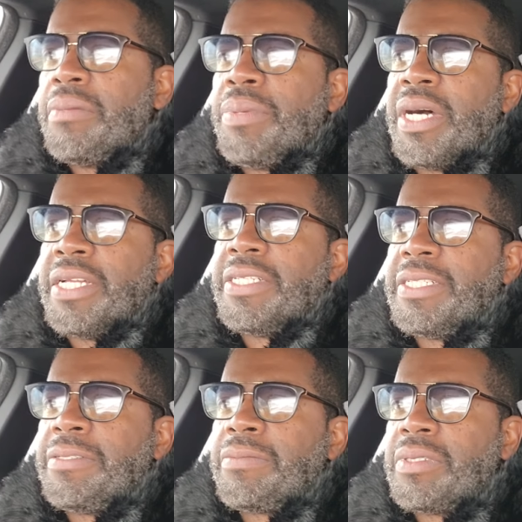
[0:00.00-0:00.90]
But
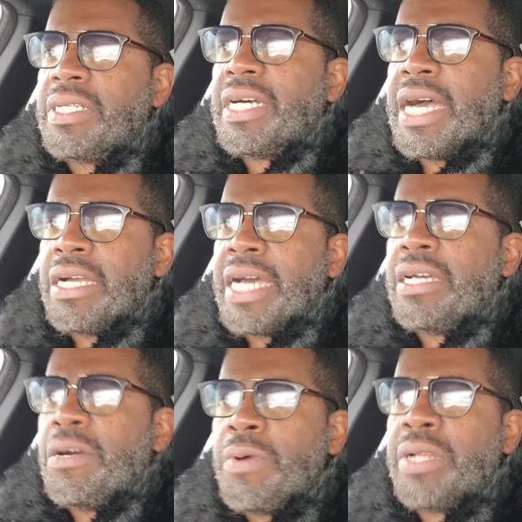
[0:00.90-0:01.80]

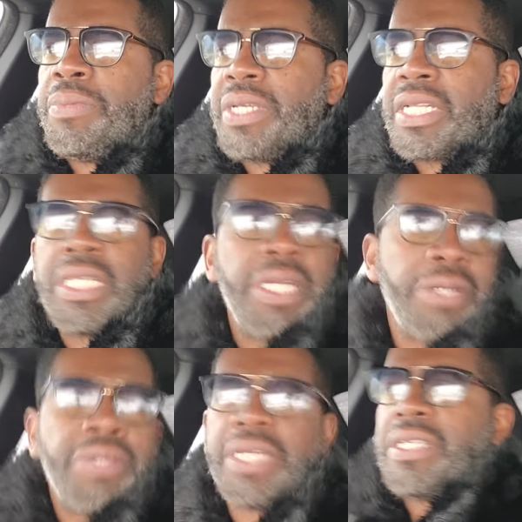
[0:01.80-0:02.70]
I want to be
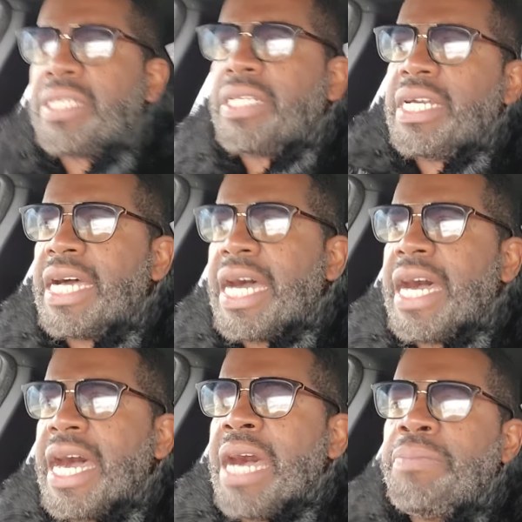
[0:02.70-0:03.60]
clear that
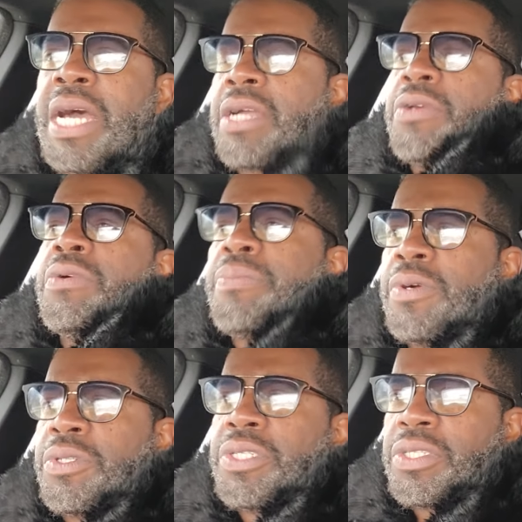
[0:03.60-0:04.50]
I'm not gonna
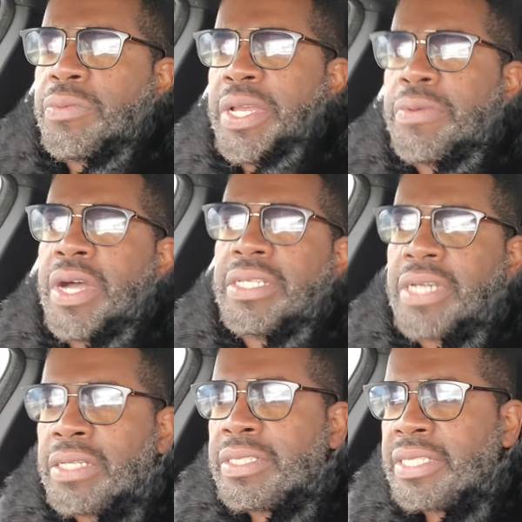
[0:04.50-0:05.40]
approach it the way Ron
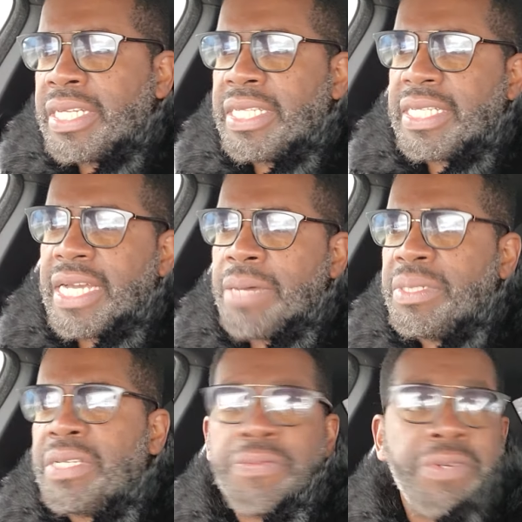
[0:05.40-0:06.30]
Dalton did. I have a